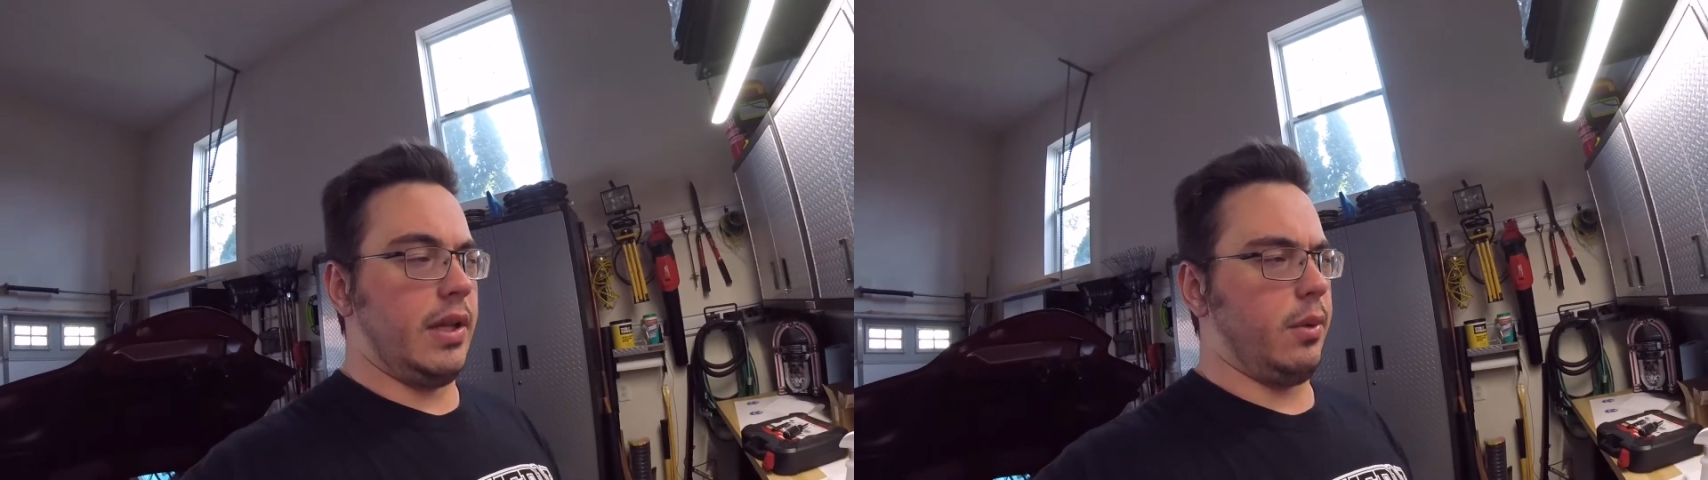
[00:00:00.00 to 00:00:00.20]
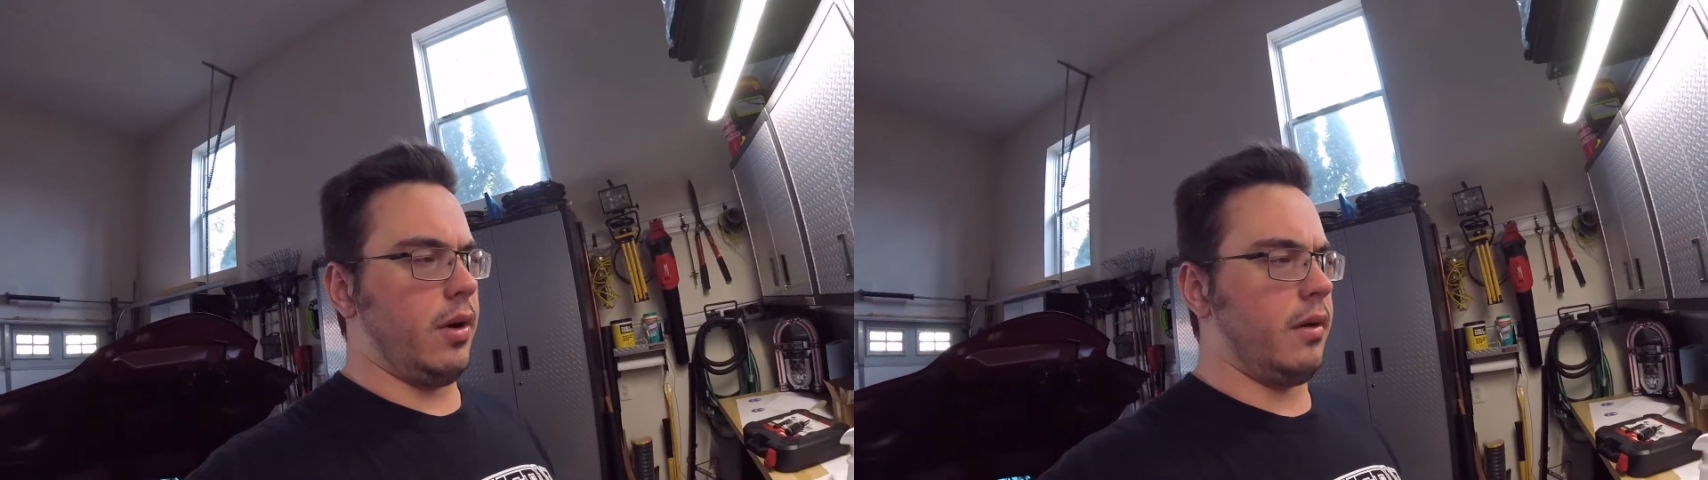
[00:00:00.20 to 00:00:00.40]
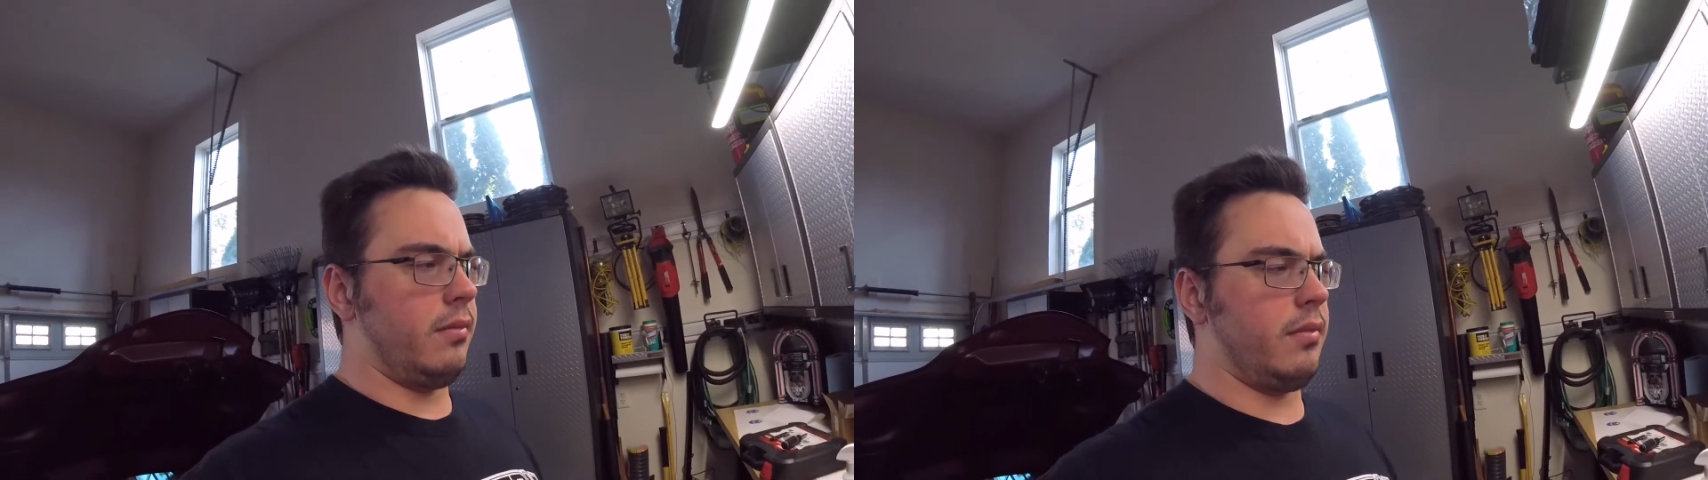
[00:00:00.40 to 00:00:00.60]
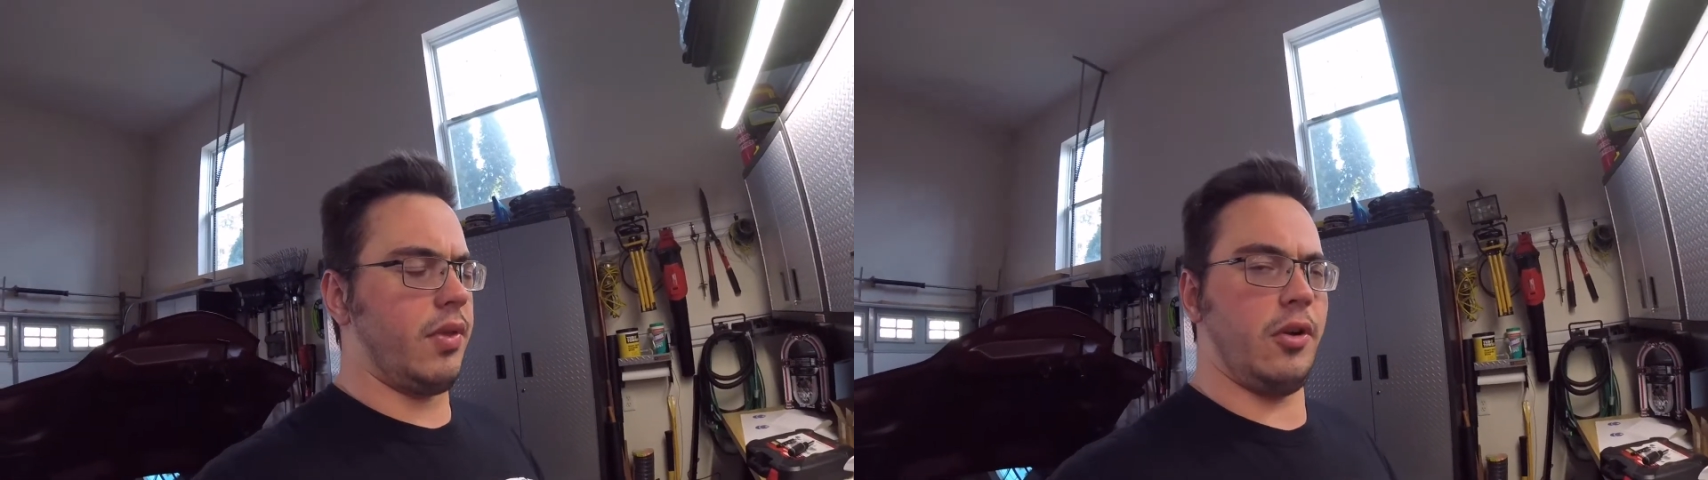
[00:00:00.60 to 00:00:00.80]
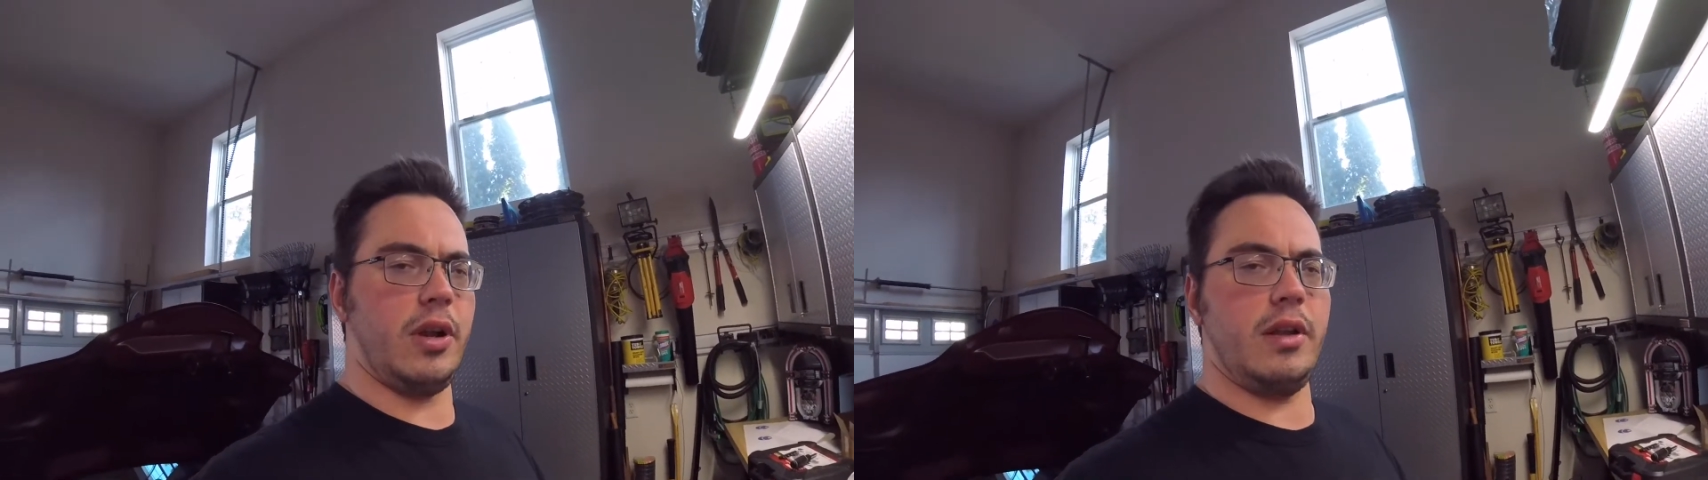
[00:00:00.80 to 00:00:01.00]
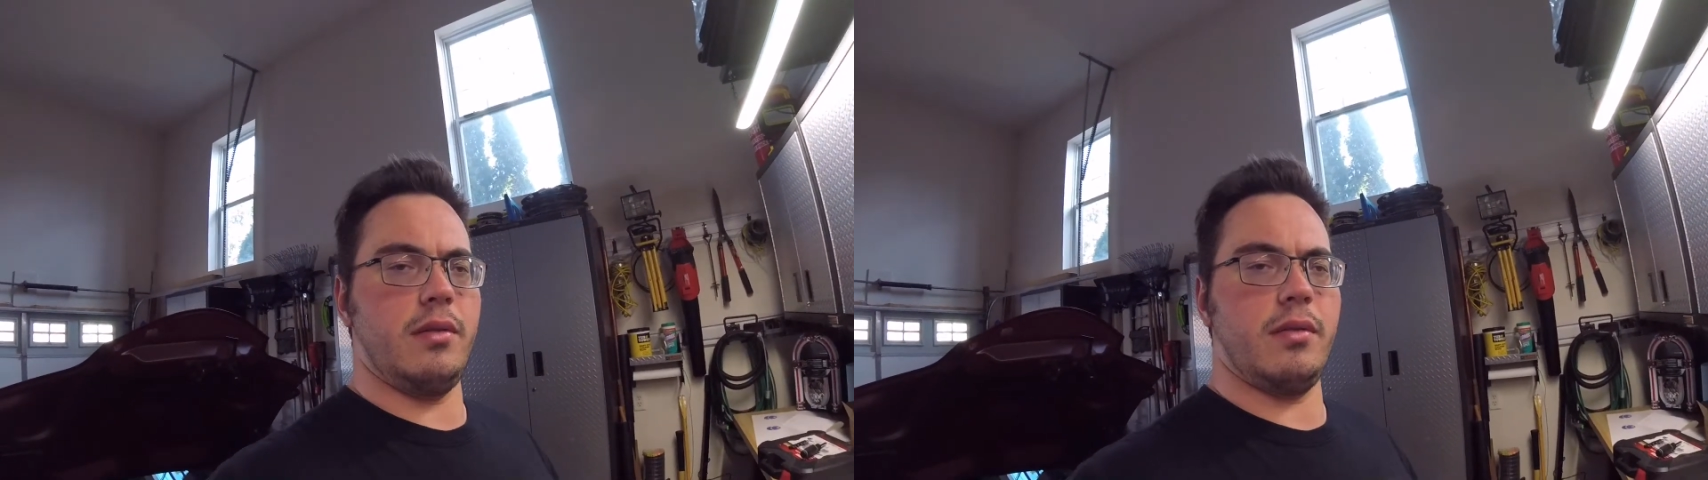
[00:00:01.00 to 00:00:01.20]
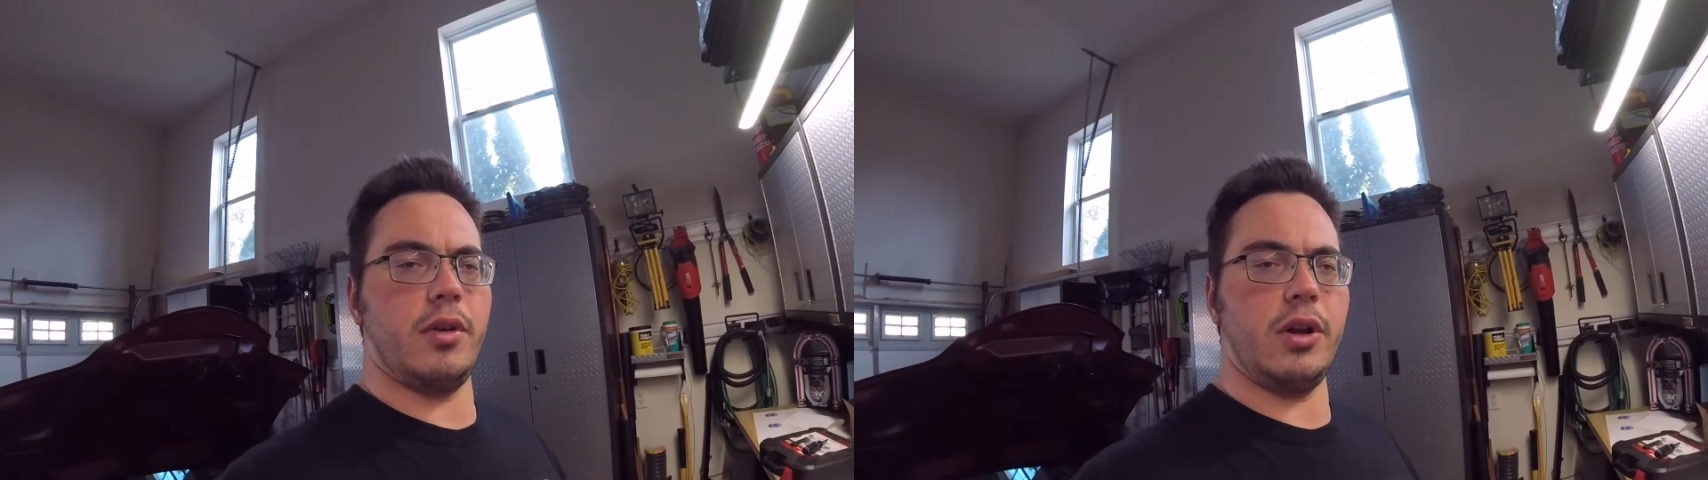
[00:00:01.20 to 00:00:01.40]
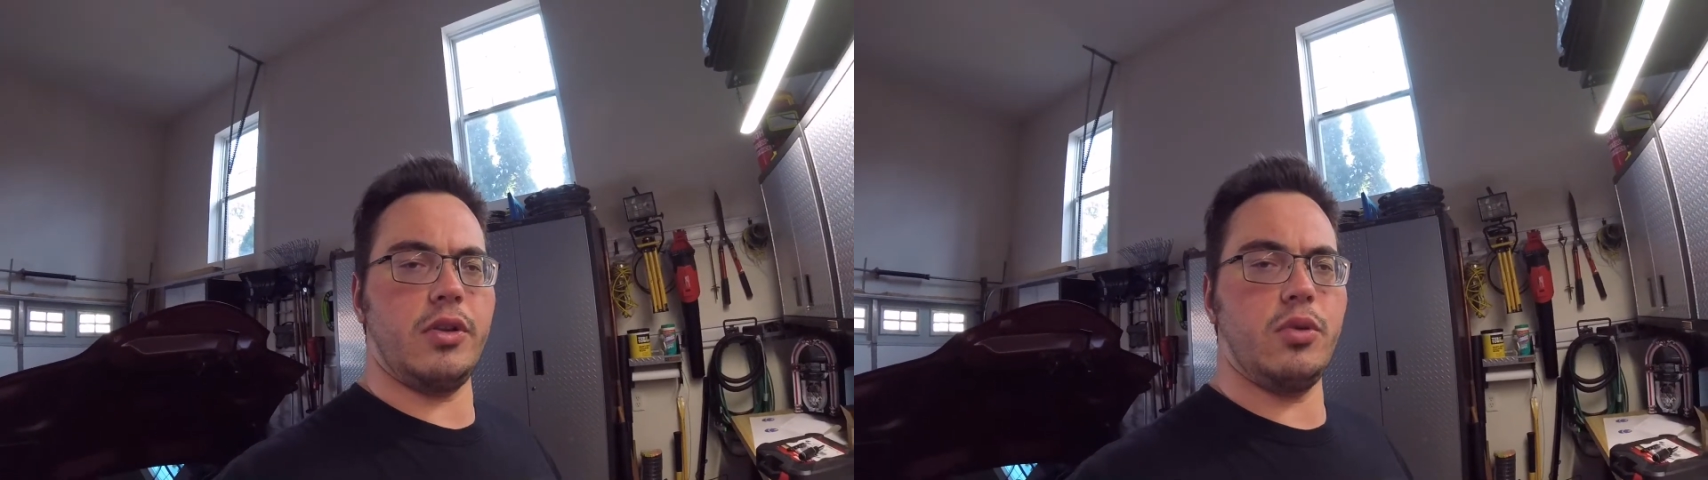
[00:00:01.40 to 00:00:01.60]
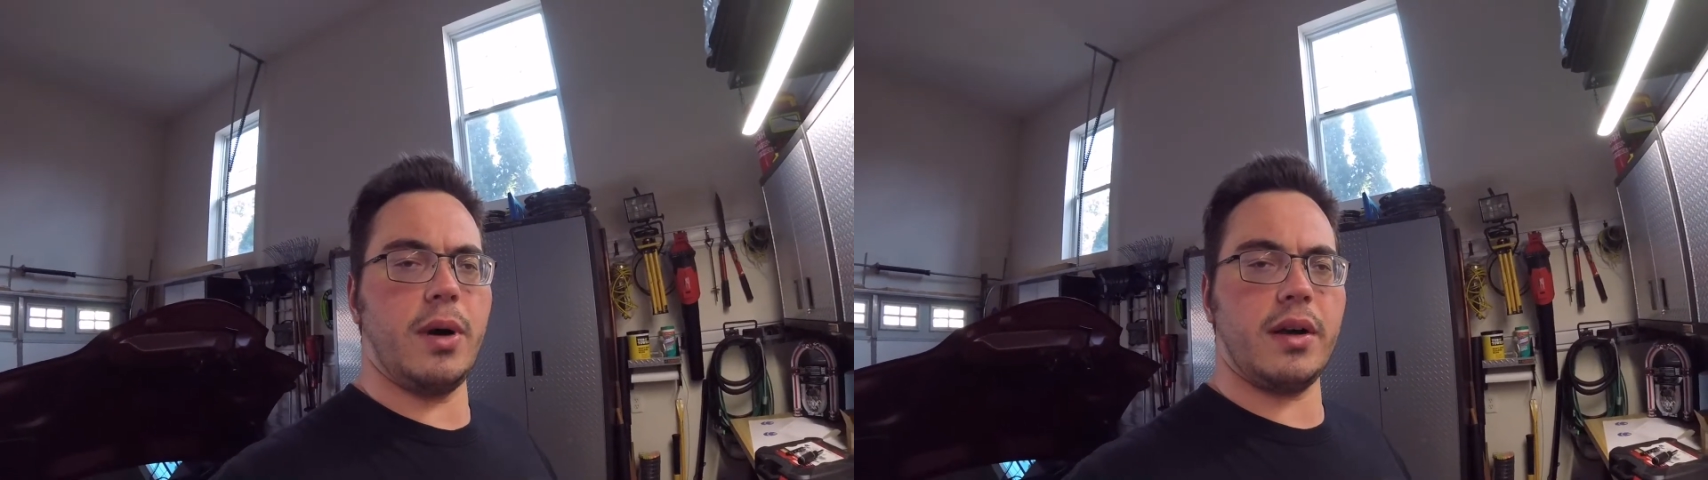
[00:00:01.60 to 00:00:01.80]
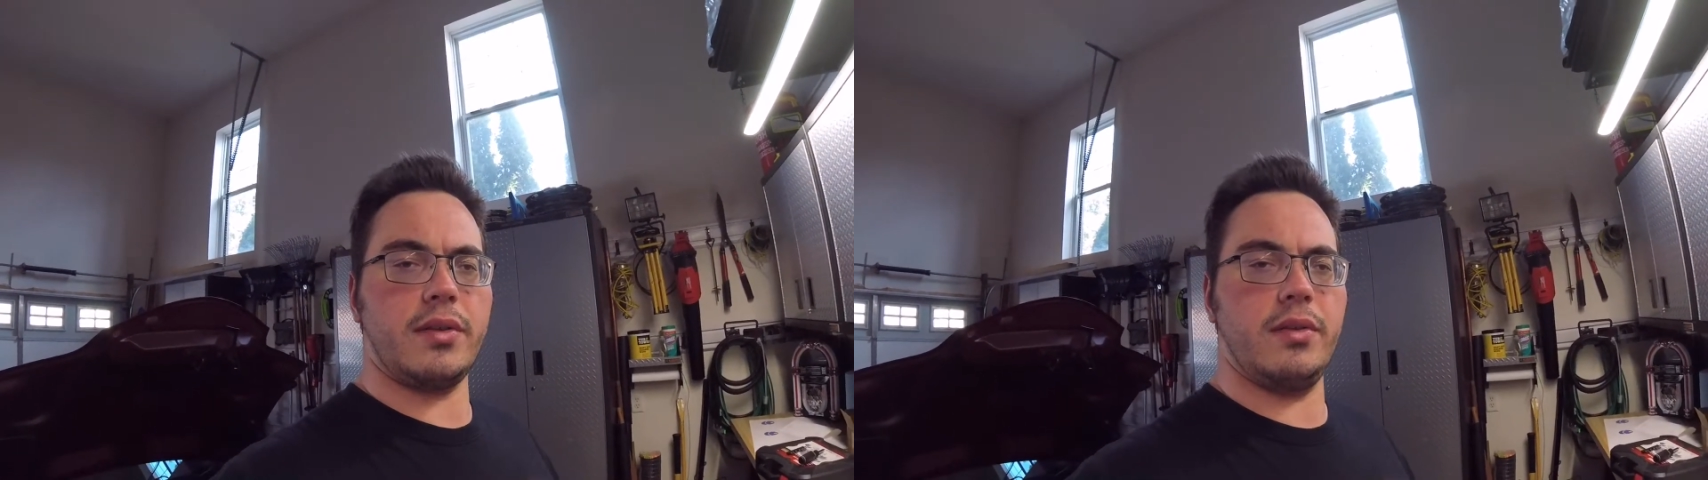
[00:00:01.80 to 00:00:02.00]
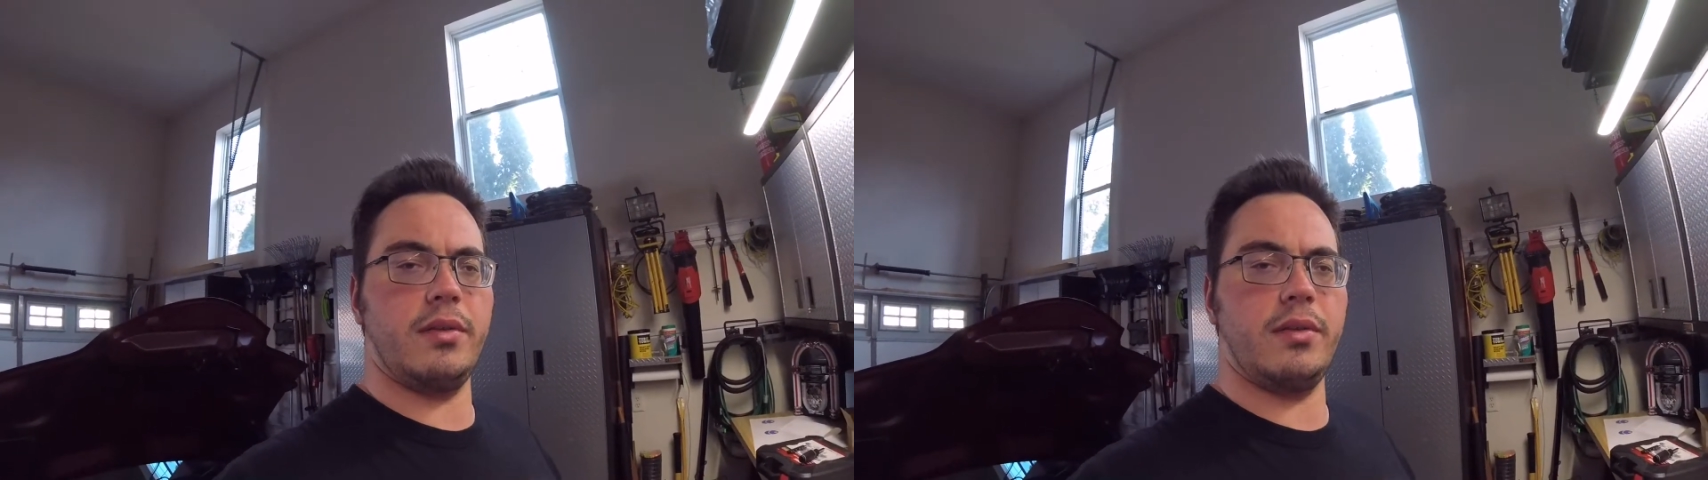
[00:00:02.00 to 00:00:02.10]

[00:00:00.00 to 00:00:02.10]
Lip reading: They were 32 bucks,